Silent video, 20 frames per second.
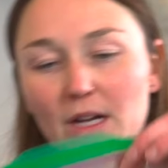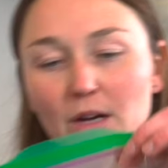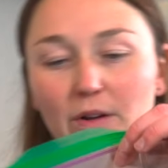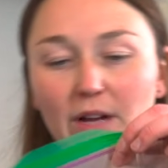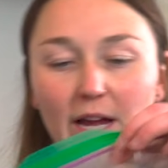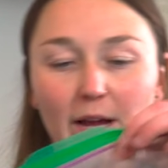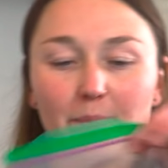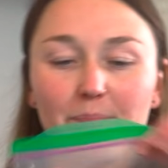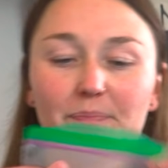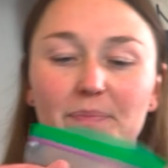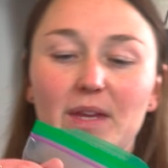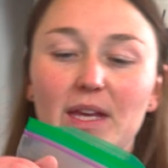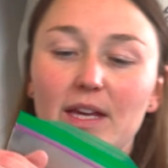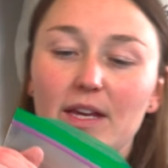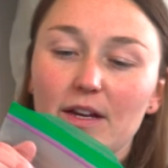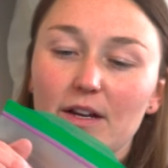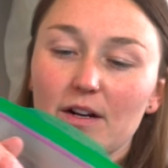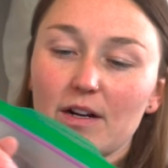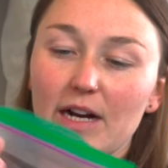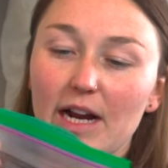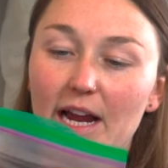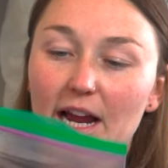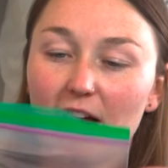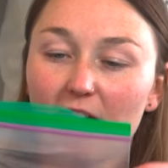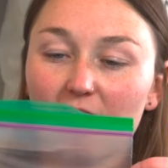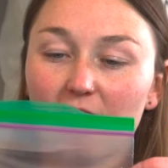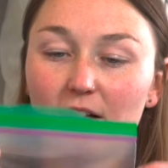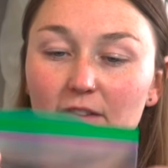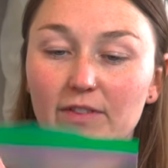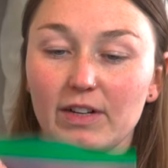Okay, here I
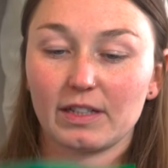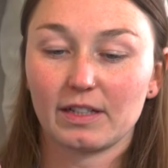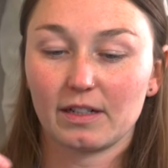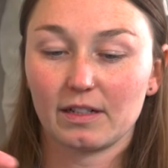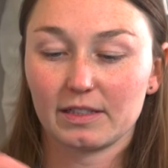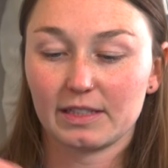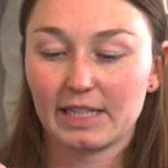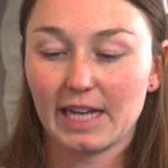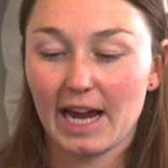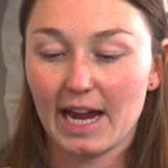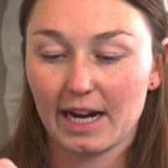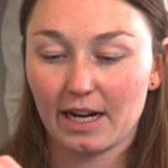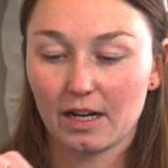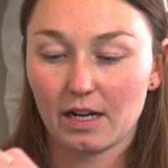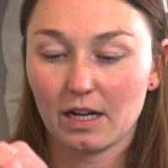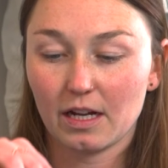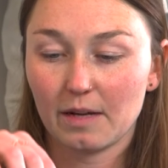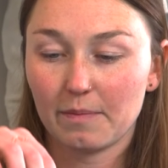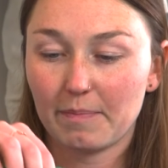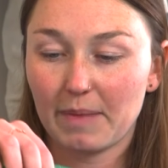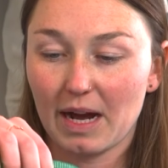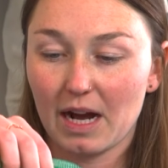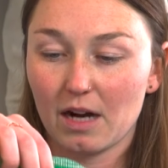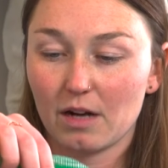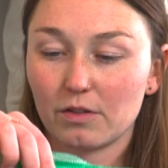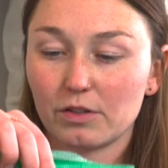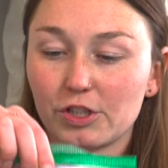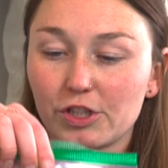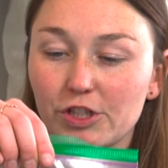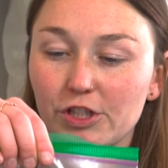have a little tech
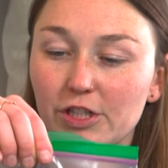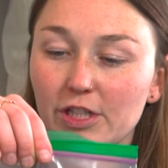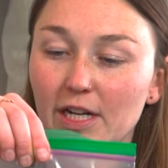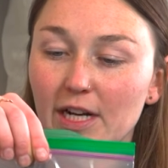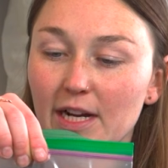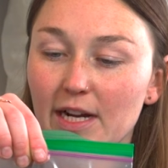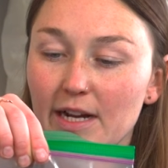pouch.